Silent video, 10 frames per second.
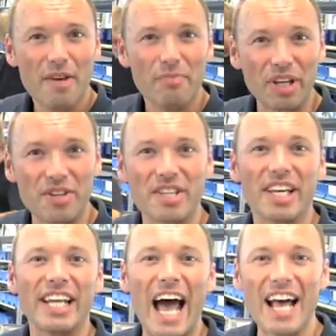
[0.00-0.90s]
because
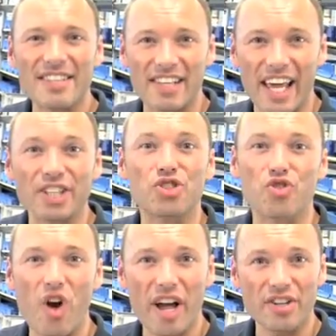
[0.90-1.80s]
it has a
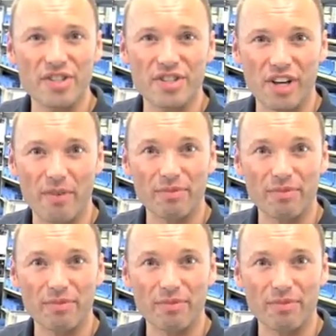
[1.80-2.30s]
dry sump